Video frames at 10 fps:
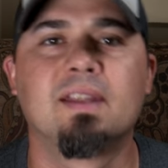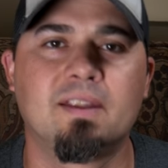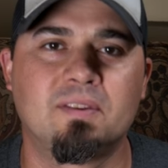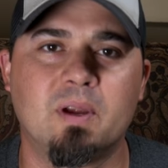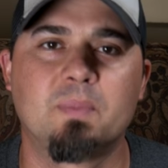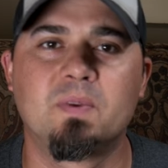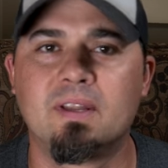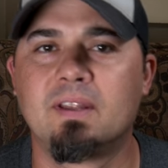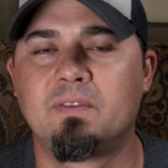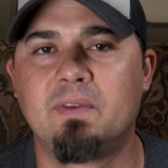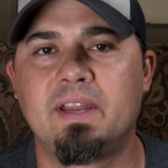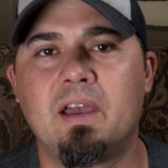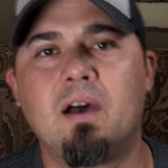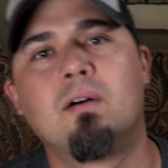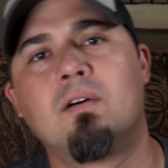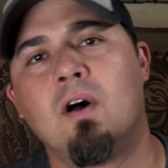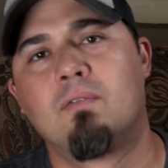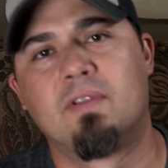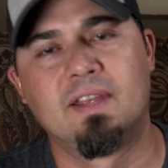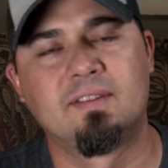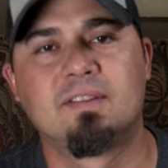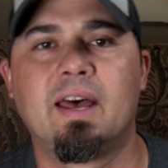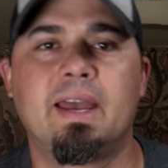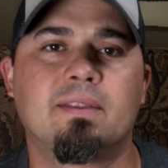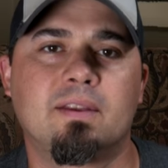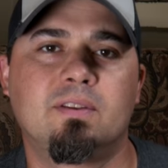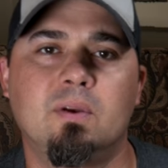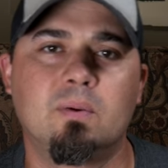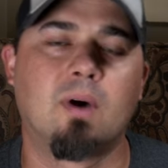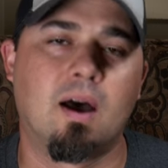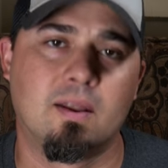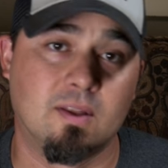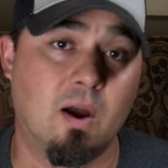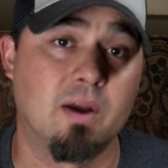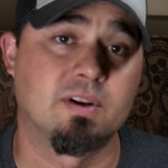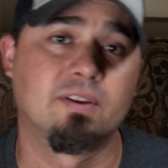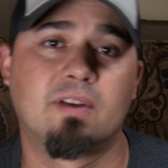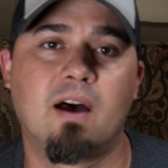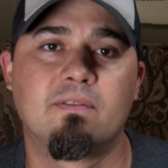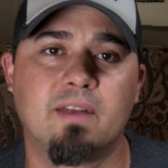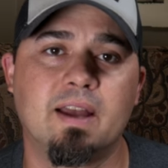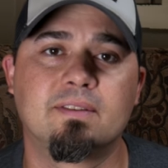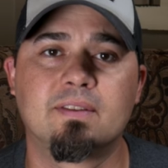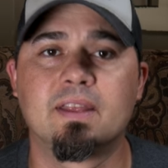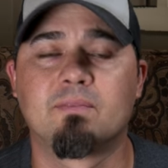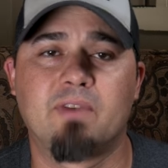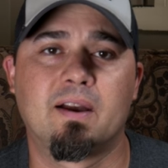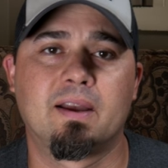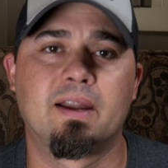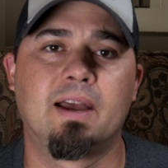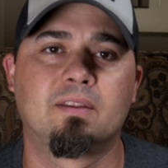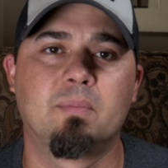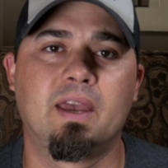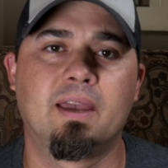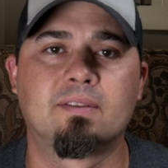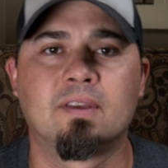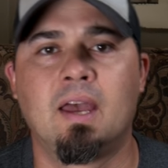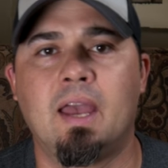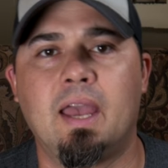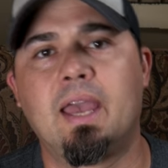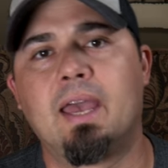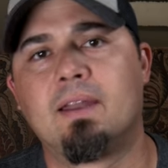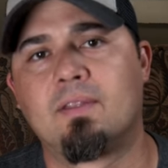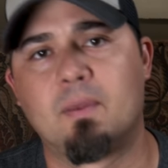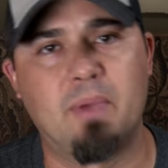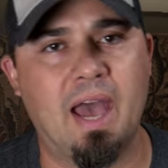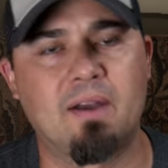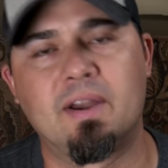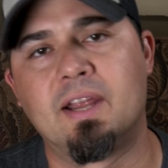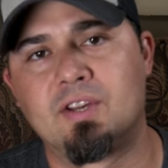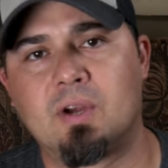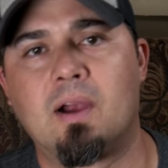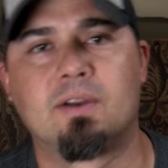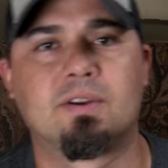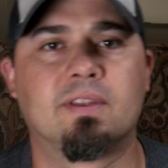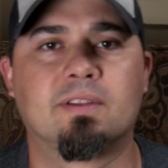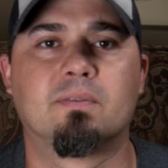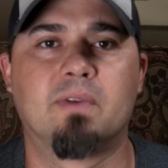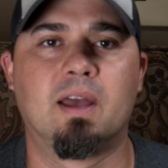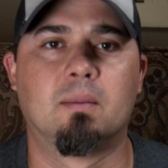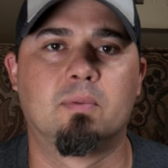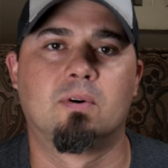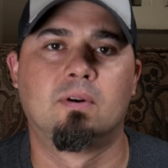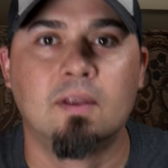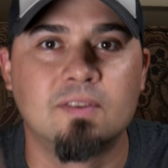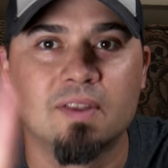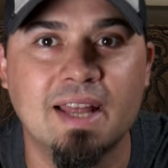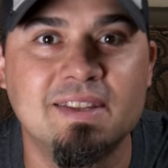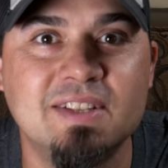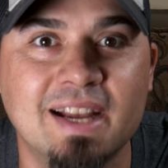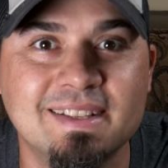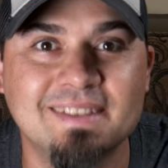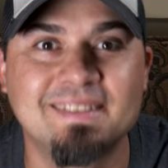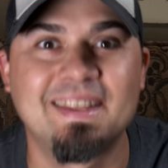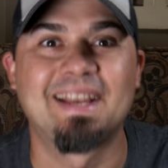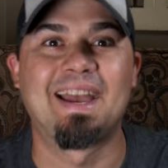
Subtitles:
the description of this video for this light, the two larger soft lights that Falcon Eyes makes, and the battery and charger that's available. So let's check this thing